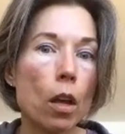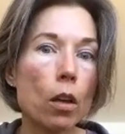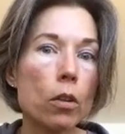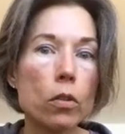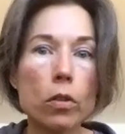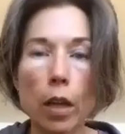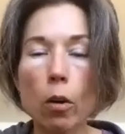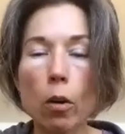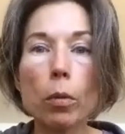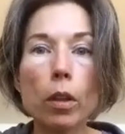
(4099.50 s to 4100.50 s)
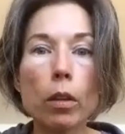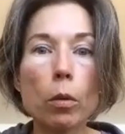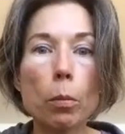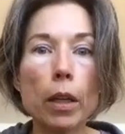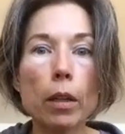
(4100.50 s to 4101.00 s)
to stay home a little
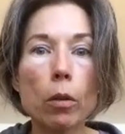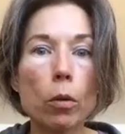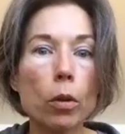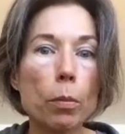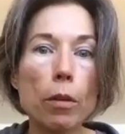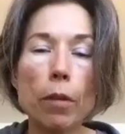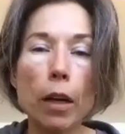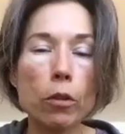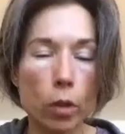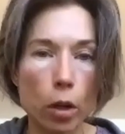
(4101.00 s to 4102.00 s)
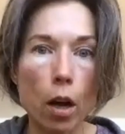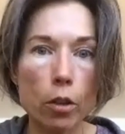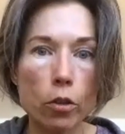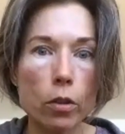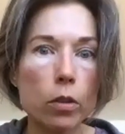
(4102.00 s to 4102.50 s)
bit or to be extra
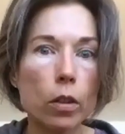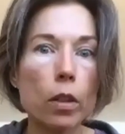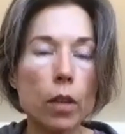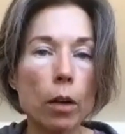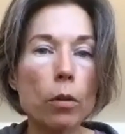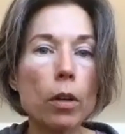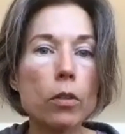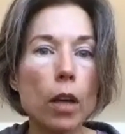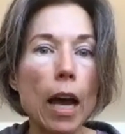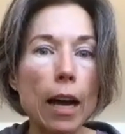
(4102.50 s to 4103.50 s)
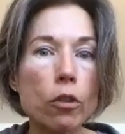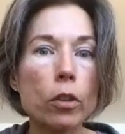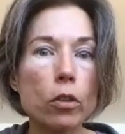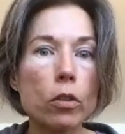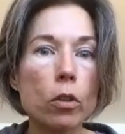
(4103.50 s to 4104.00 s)
cautious and et cetera, to actually
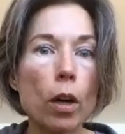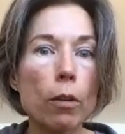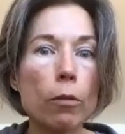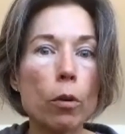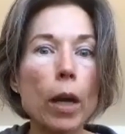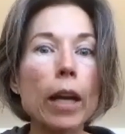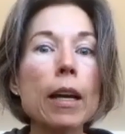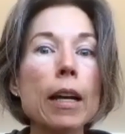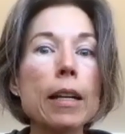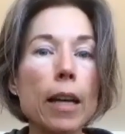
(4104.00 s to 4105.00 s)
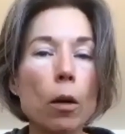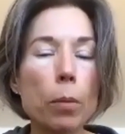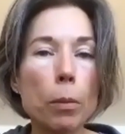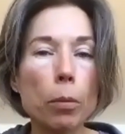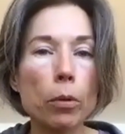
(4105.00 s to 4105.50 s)
just go out of your way to help
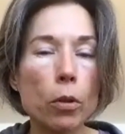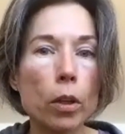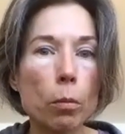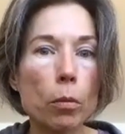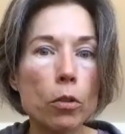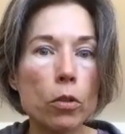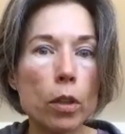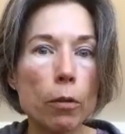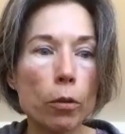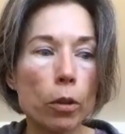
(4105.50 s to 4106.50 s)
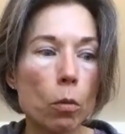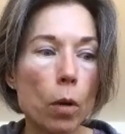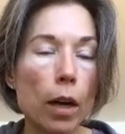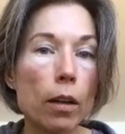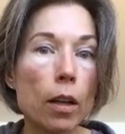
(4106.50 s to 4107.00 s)
people during emergency for a little
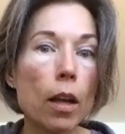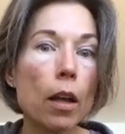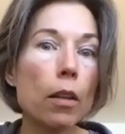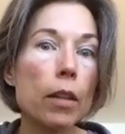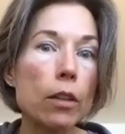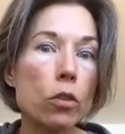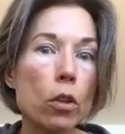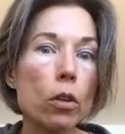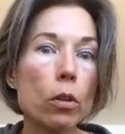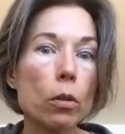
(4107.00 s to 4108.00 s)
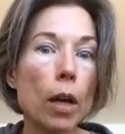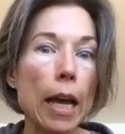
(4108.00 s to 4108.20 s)
while, that's you.